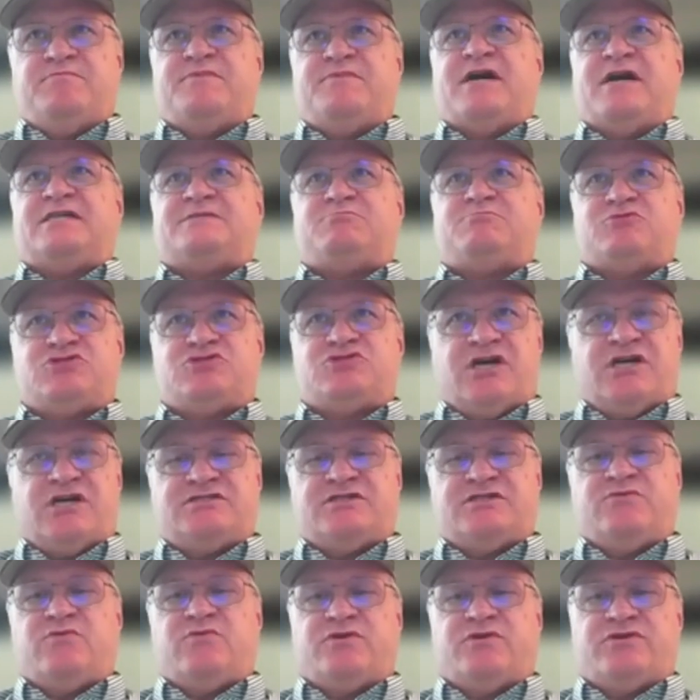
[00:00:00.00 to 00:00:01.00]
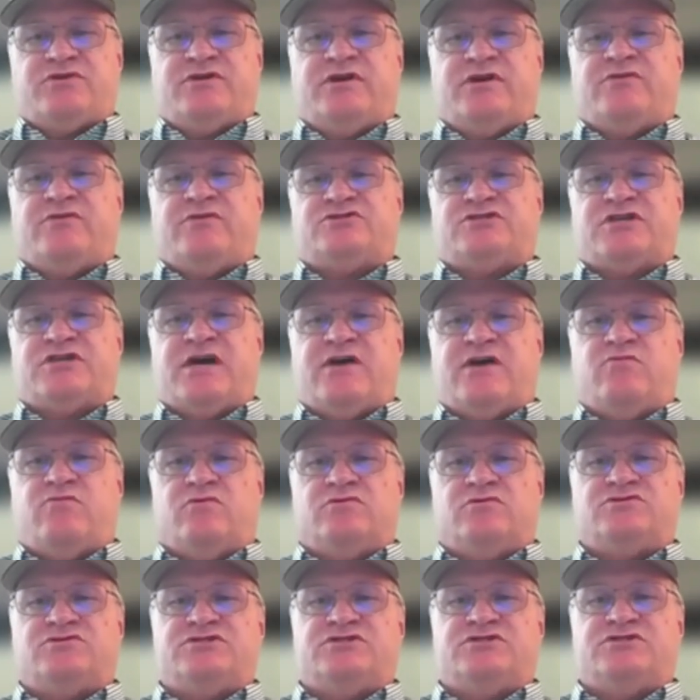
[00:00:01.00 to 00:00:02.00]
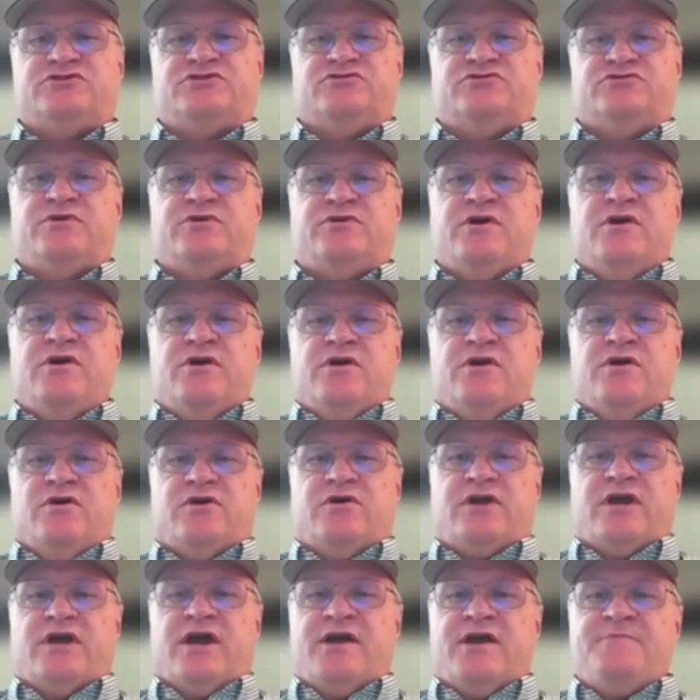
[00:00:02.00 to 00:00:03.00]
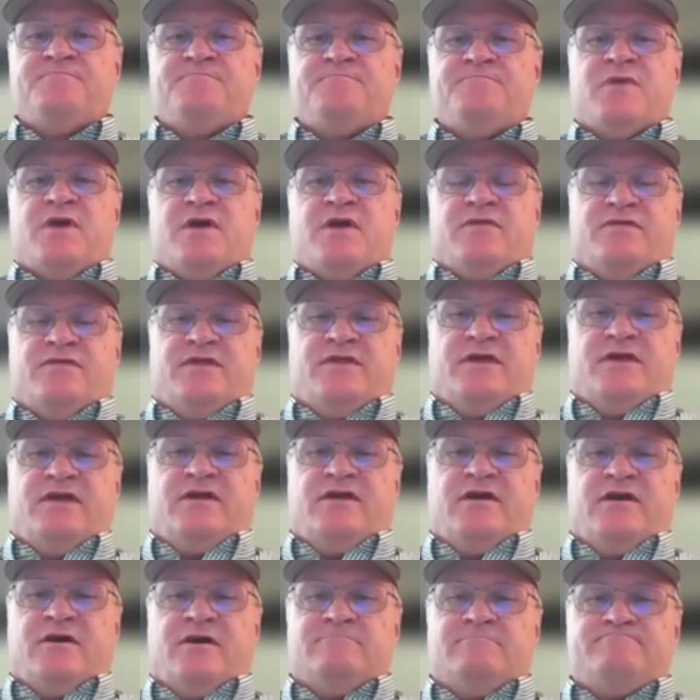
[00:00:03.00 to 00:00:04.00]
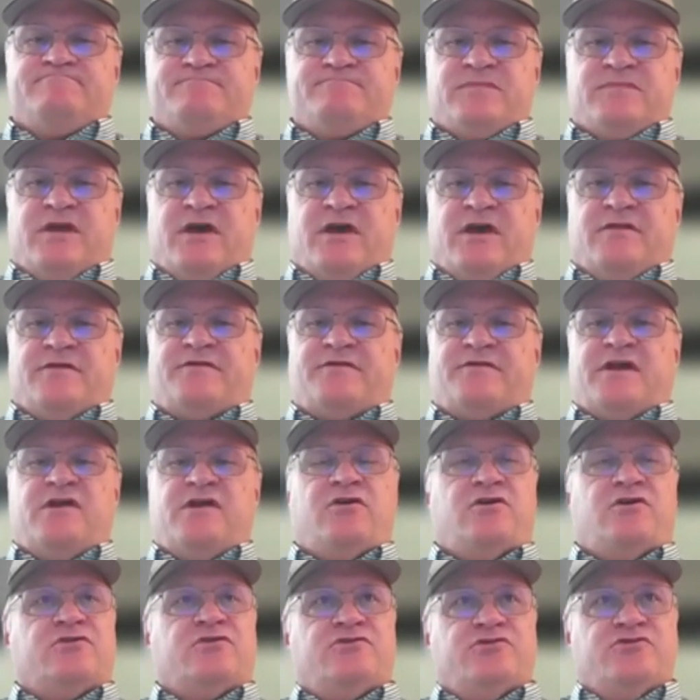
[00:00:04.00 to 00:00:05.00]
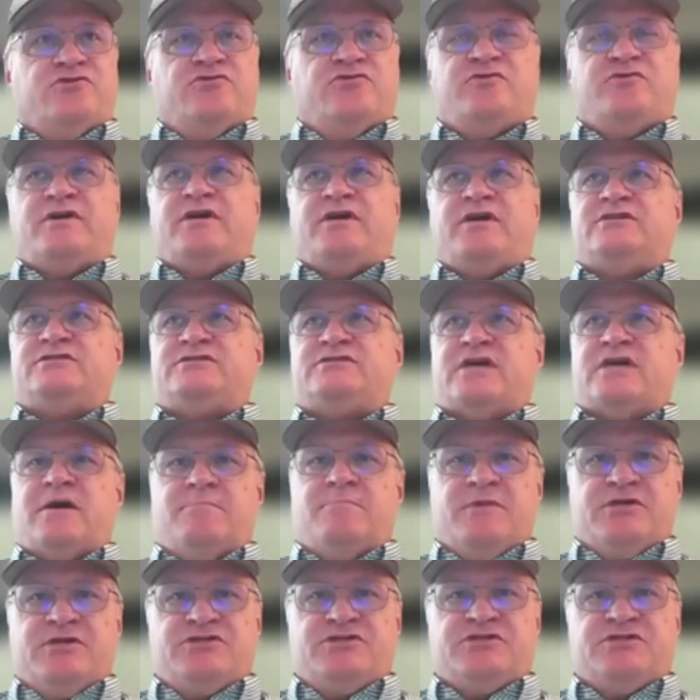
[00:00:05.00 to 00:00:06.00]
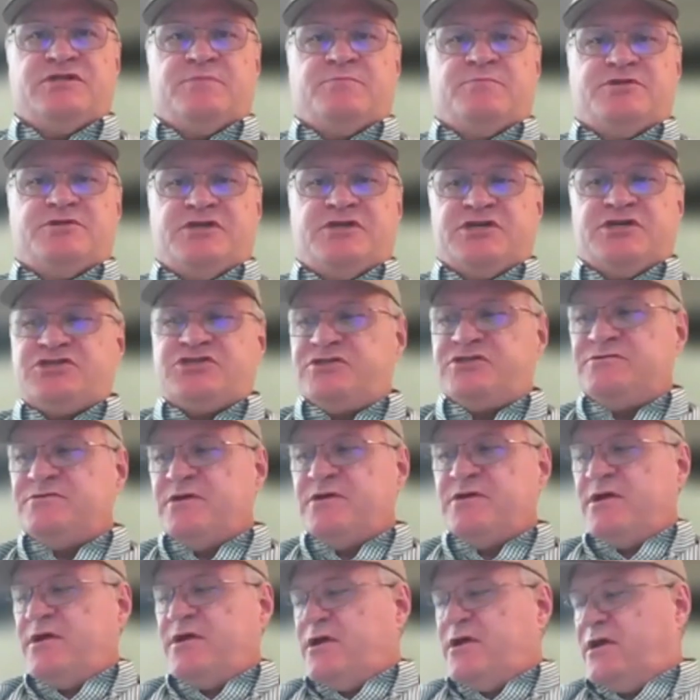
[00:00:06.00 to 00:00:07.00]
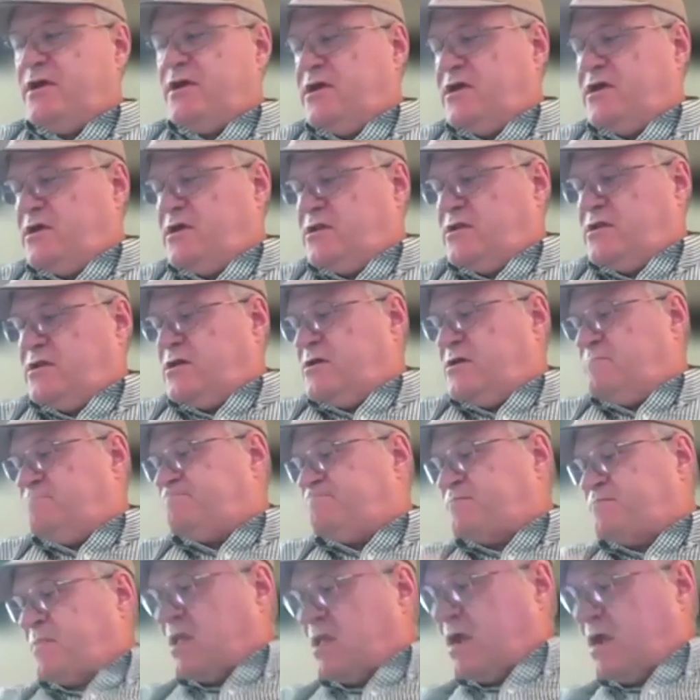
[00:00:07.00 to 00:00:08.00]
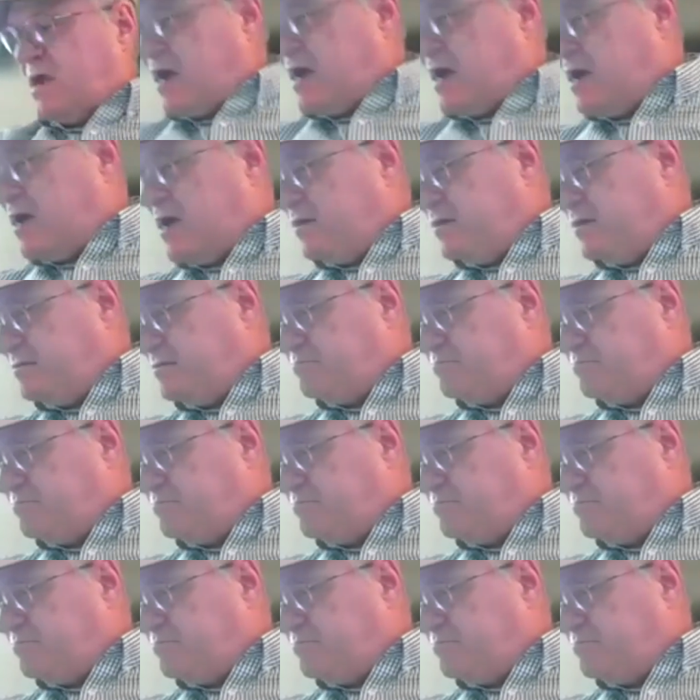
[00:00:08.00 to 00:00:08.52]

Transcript: precisely what the other side wants to do. Okay. The other thing you can do is, I mentioned the petition, and I